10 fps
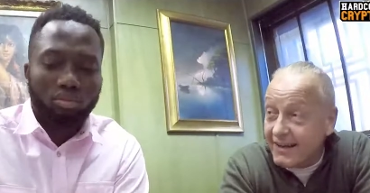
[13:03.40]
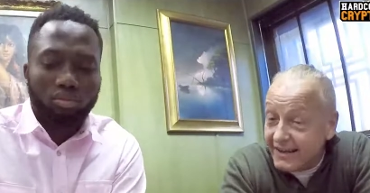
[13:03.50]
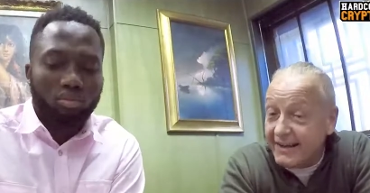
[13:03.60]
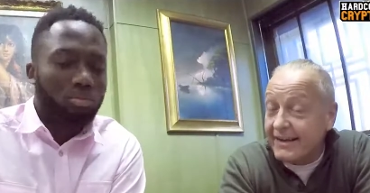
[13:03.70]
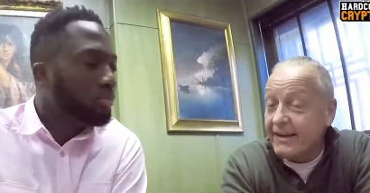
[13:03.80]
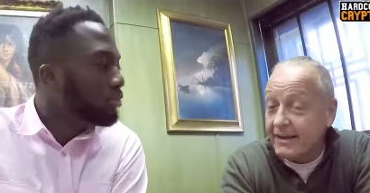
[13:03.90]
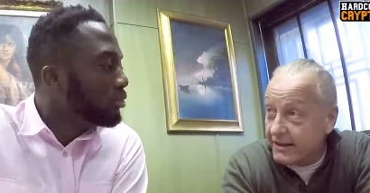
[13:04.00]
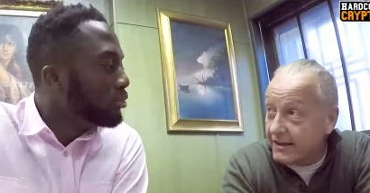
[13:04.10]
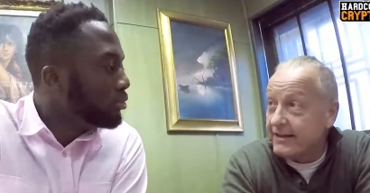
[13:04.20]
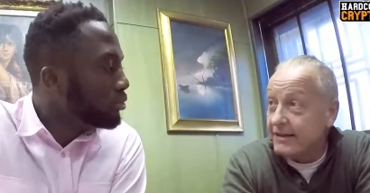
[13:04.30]
Speaker 1: really
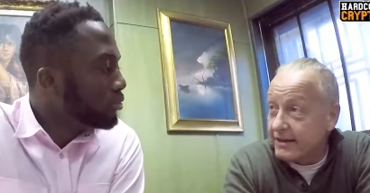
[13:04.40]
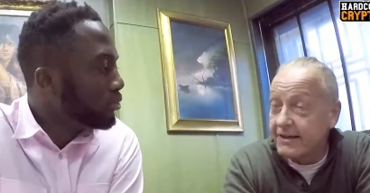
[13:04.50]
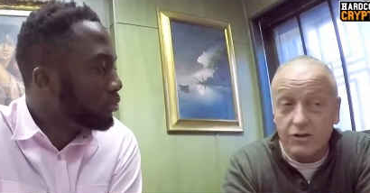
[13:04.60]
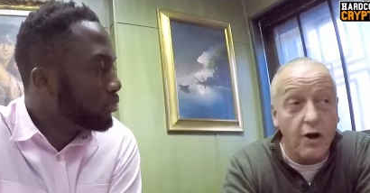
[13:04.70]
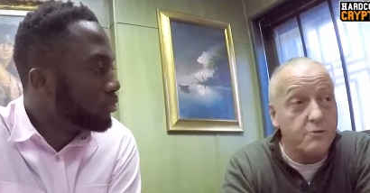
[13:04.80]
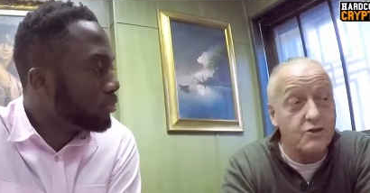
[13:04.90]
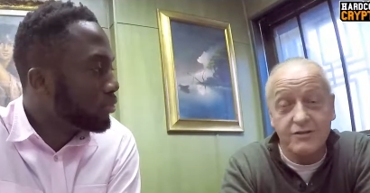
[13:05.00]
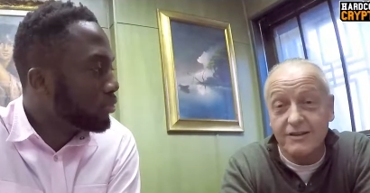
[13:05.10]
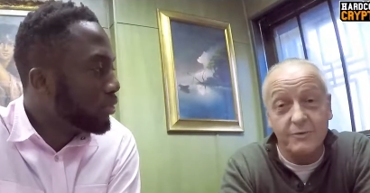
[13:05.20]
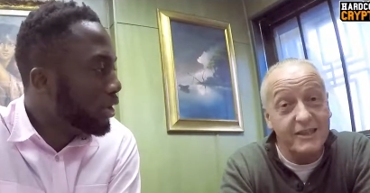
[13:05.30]
early, early
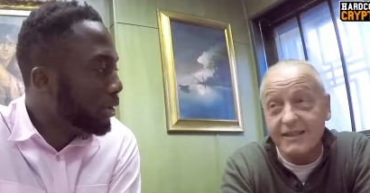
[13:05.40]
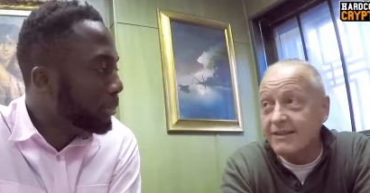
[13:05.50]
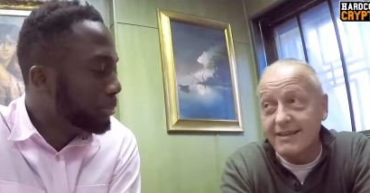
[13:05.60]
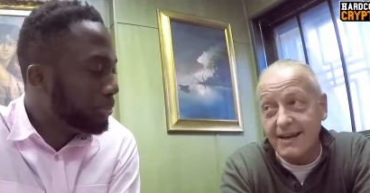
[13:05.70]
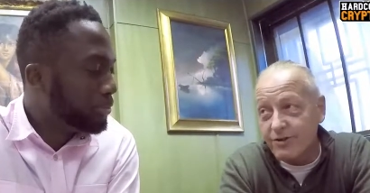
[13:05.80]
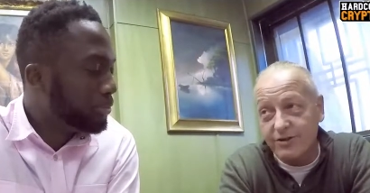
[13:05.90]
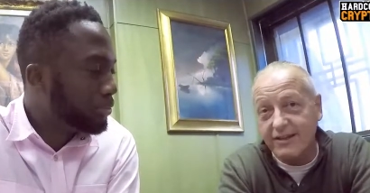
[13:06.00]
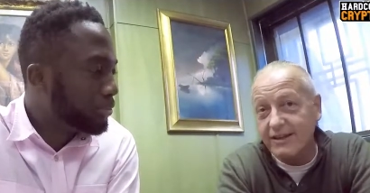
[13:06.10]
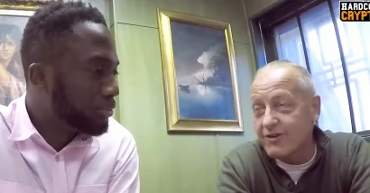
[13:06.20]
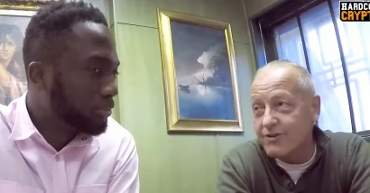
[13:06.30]
adoption. We yeah. didn't have all the
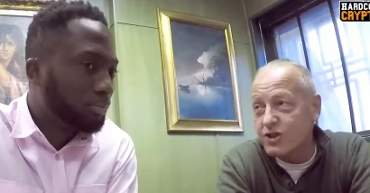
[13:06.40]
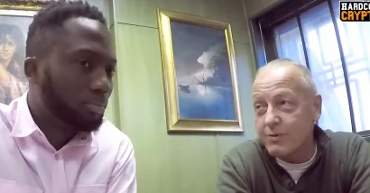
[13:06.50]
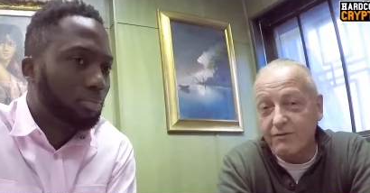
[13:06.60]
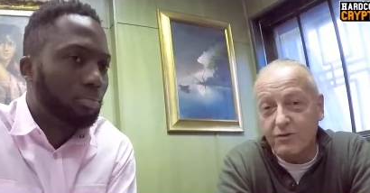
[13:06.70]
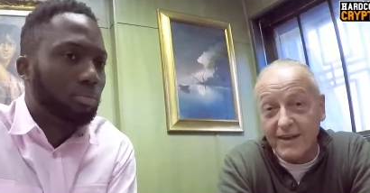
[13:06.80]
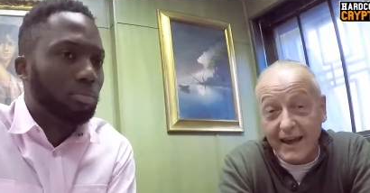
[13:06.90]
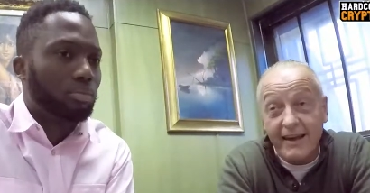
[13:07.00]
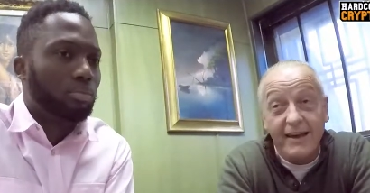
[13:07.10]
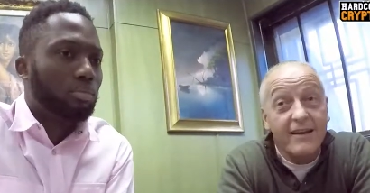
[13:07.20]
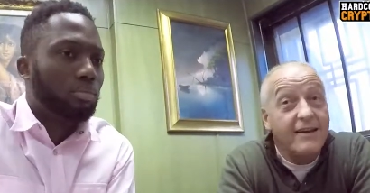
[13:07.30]
technology we have today.
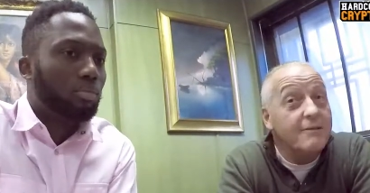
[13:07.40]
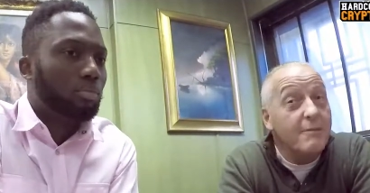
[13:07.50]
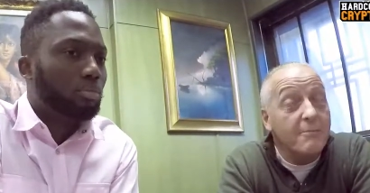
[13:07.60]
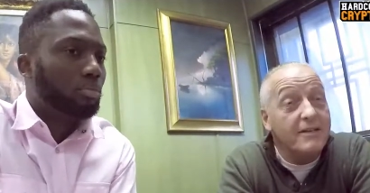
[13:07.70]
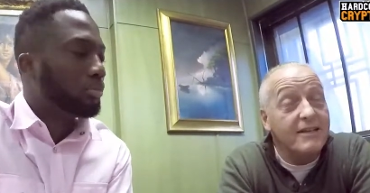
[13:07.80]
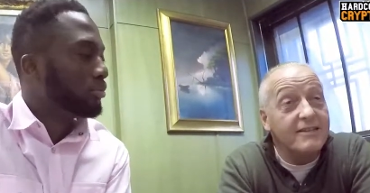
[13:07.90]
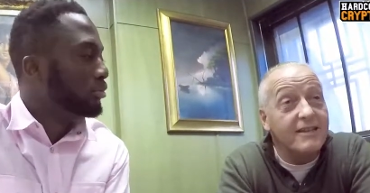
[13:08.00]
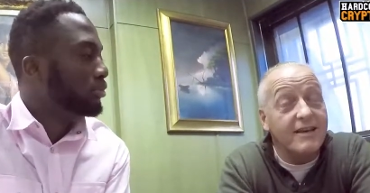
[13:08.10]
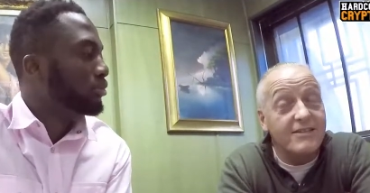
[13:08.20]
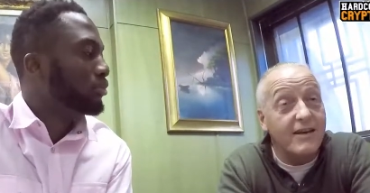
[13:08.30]
Remember
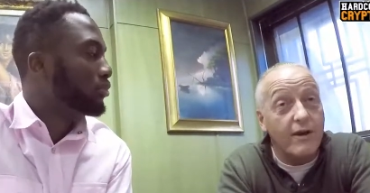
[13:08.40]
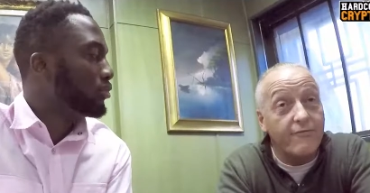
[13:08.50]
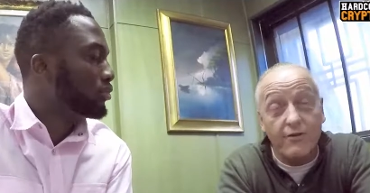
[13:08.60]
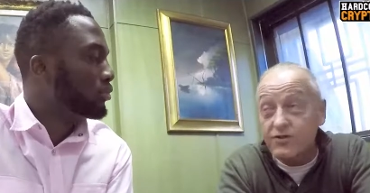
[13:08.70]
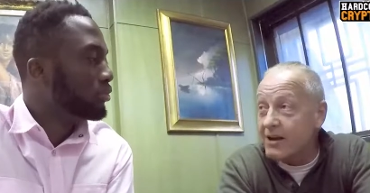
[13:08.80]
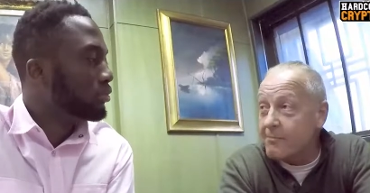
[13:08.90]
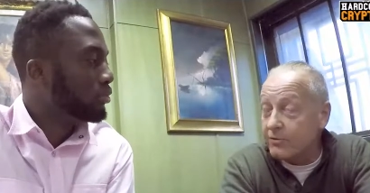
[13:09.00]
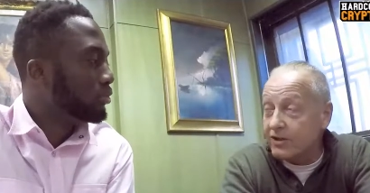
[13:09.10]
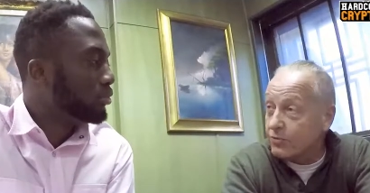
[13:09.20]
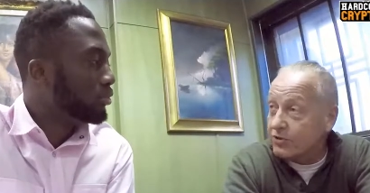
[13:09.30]
that cellular phones come
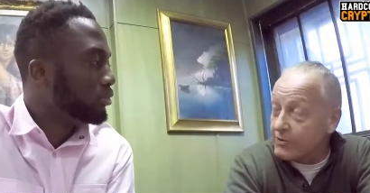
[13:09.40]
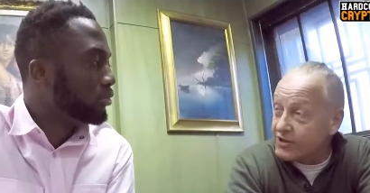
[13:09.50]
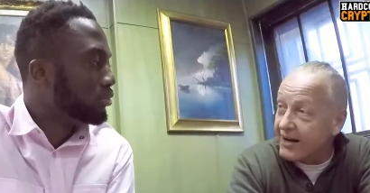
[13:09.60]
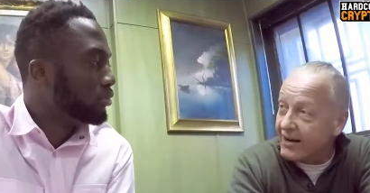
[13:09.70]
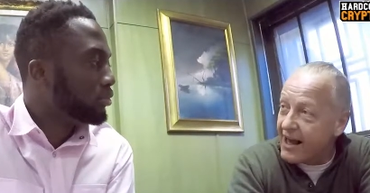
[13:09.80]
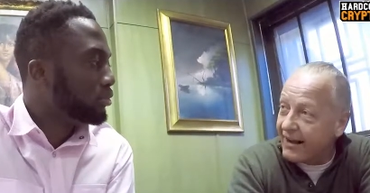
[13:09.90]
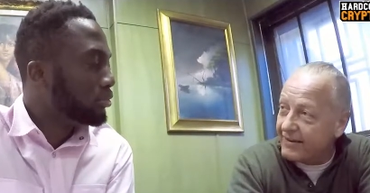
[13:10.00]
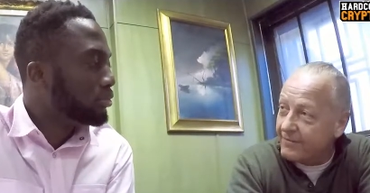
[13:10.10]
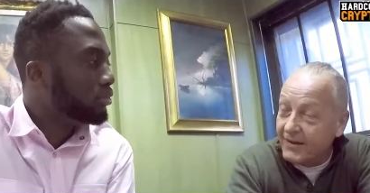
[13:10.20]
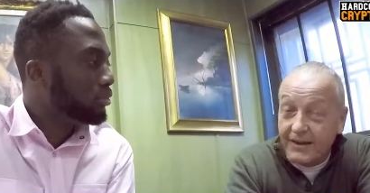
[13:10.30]
out in two thousand nine.
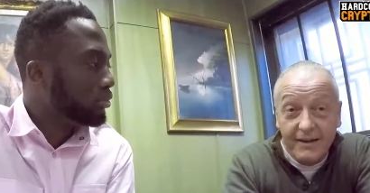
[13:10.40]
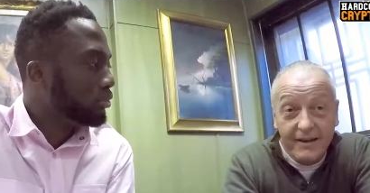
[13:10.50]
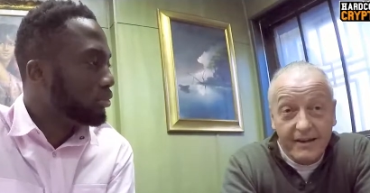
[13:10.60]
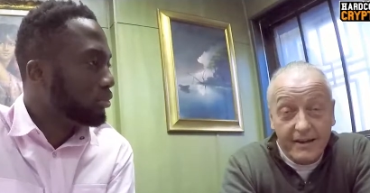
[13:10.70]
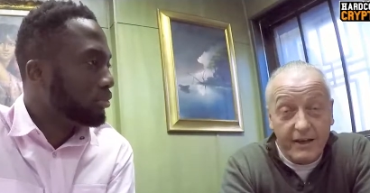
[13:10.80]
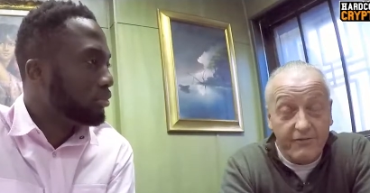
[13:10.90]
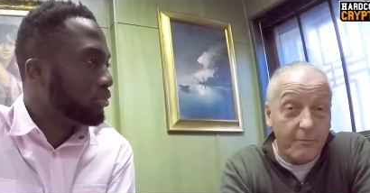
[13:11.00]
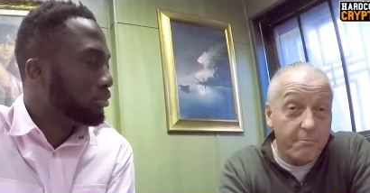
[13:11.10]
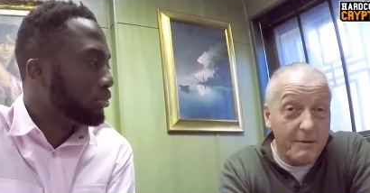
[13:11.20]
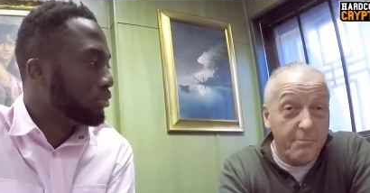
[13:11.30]

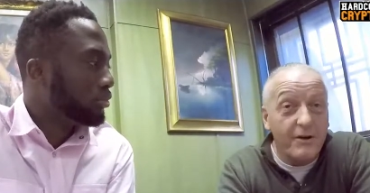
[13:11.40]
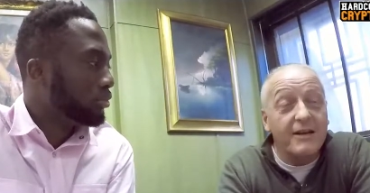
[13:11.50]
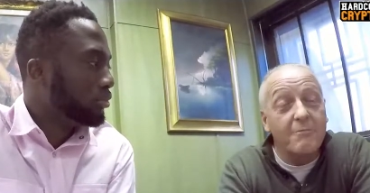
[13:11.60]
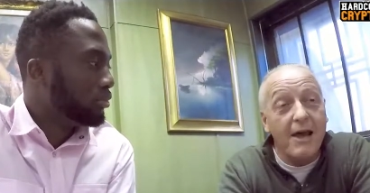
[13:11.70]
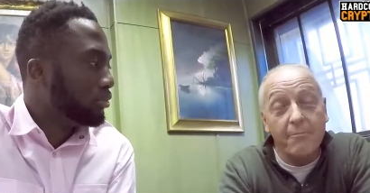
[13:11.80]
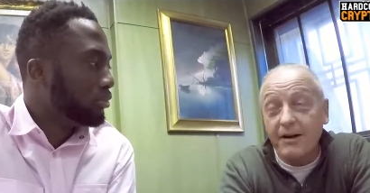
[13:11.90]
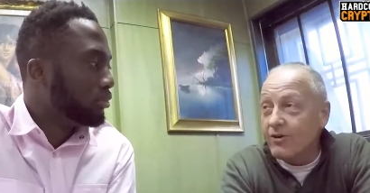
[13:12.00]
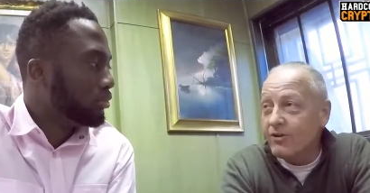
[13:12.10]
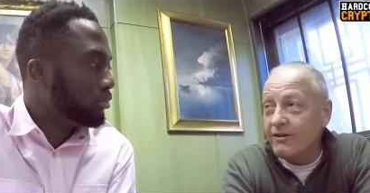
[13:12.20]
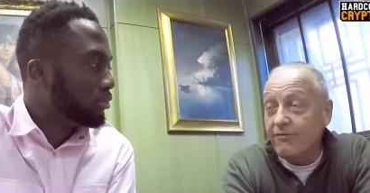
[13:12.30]
If people remember,
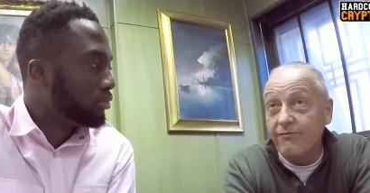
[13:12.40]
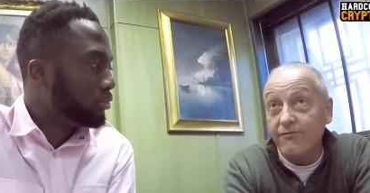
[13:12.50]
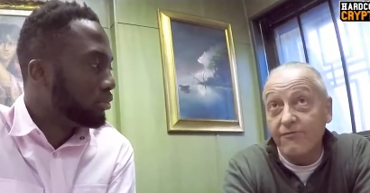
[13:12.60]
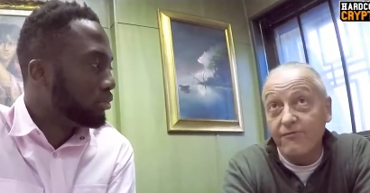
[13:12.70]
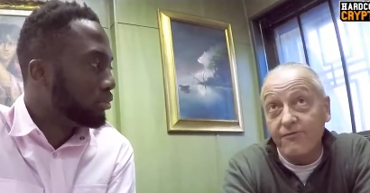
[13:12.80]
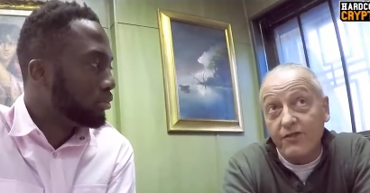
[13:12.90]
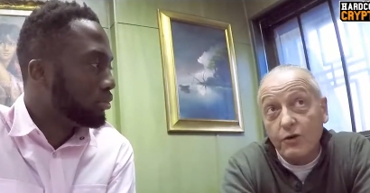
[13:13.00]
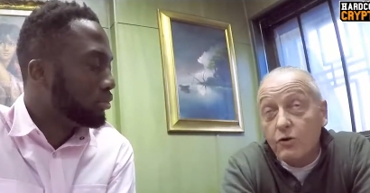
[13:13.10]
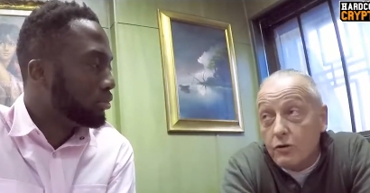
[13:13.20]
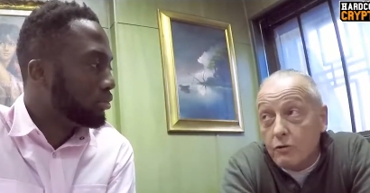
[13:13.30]
only
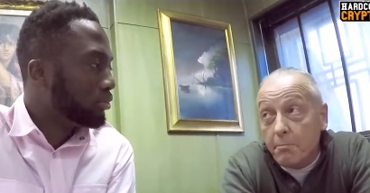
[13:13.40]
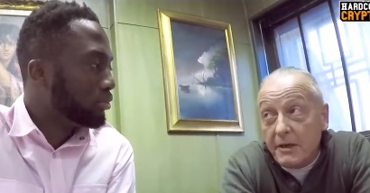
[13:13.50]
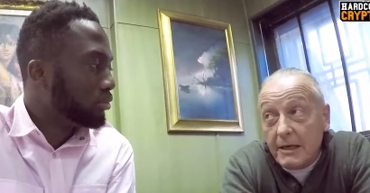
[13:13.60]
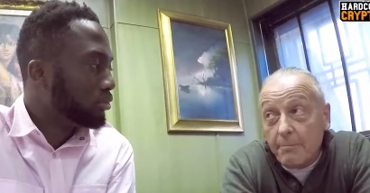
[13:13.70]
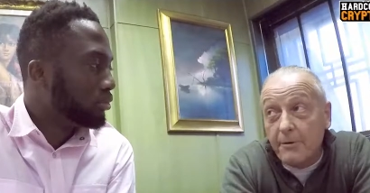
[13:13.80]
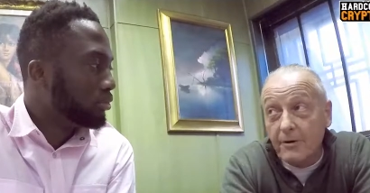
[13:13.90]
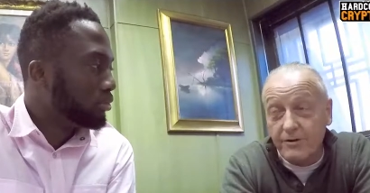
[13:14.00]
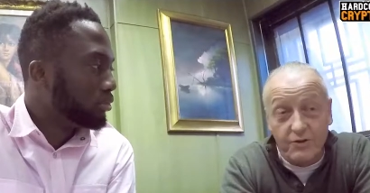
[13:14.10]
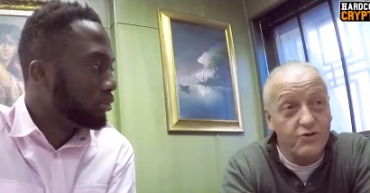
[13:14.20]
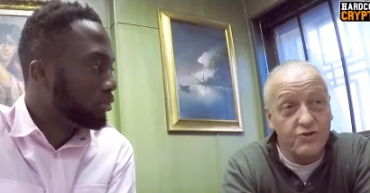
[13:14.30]
few people
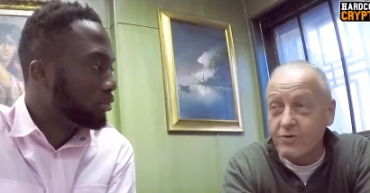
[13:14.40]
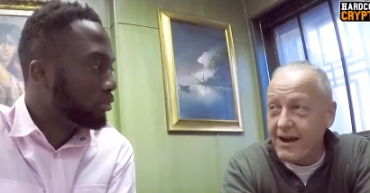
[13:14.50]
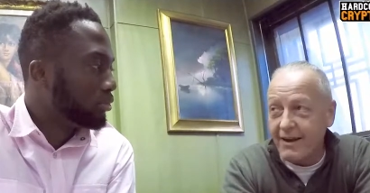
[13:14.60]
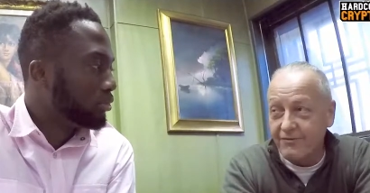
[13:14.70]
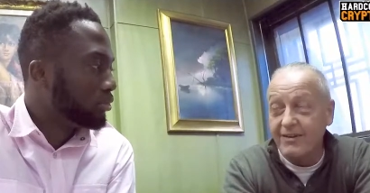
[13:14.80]
used to have